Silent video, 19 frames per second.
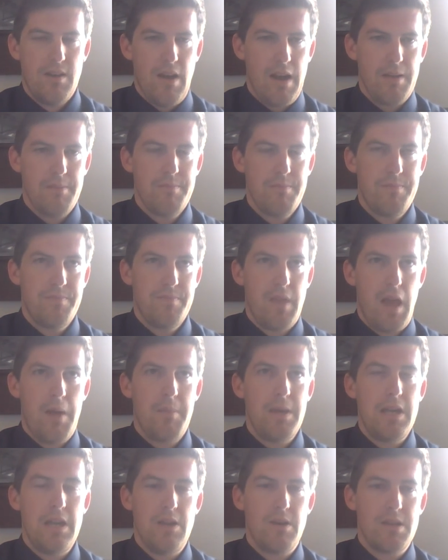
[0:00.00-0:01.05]
Right? I
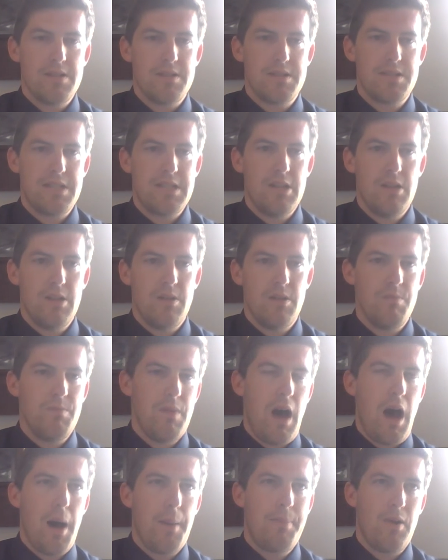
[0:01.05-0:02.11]
mean, you can still
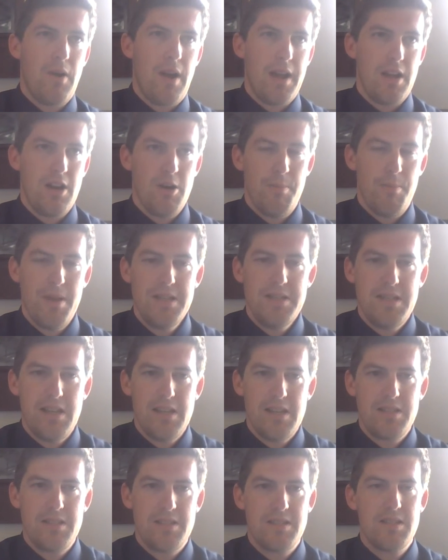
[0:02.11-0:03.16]
operate your
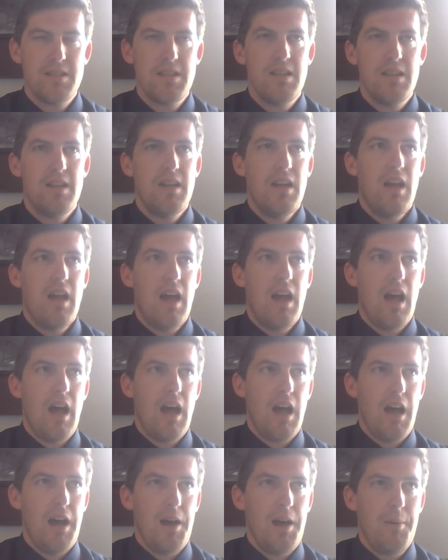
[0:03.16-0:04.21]
business,
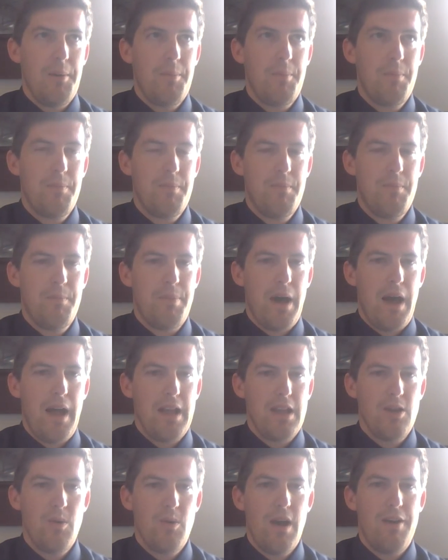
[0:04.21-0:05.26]
uh,
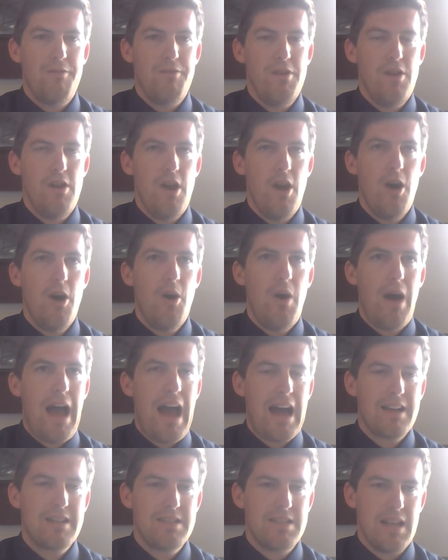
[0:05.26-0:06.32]
but you have no
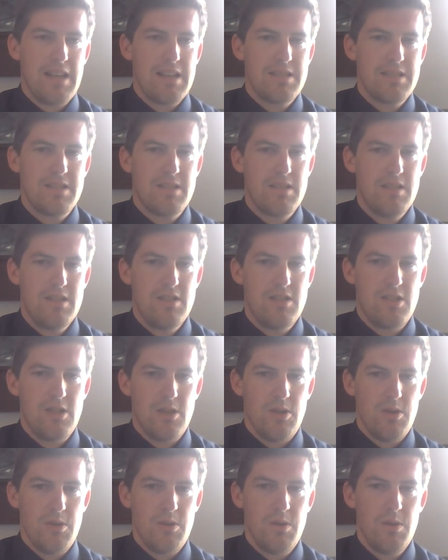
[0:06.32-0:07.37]
access
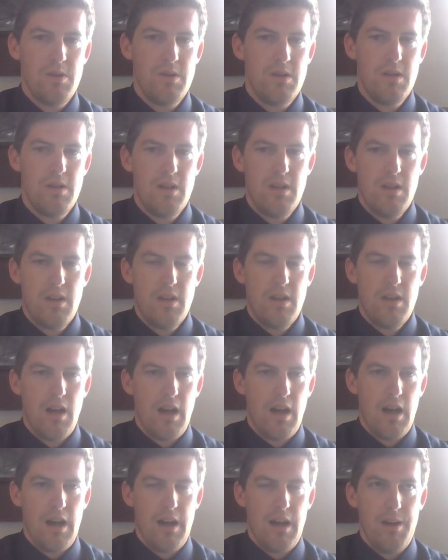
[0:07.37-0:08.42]
to
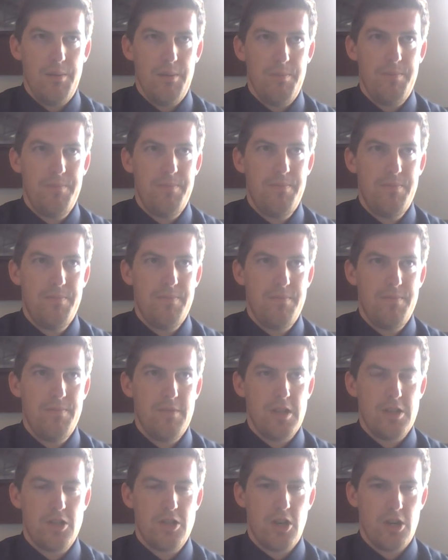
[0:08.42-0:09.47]
uh,
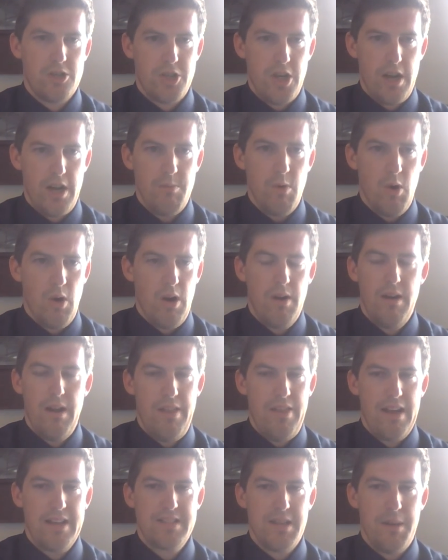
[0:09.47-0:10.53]
the church anymore.
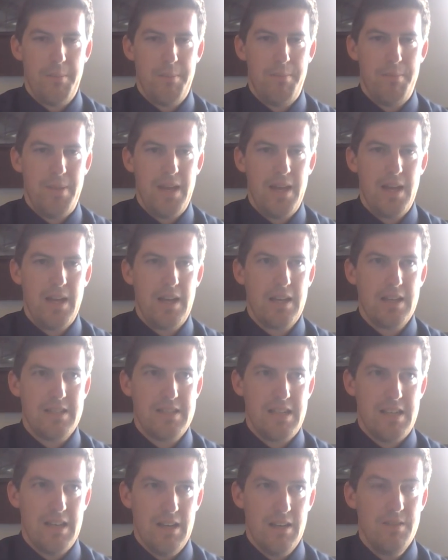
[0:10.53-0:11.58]
That's a big
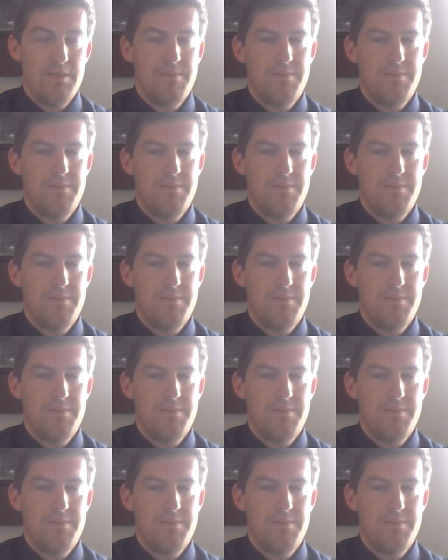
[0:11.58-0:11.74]
deal.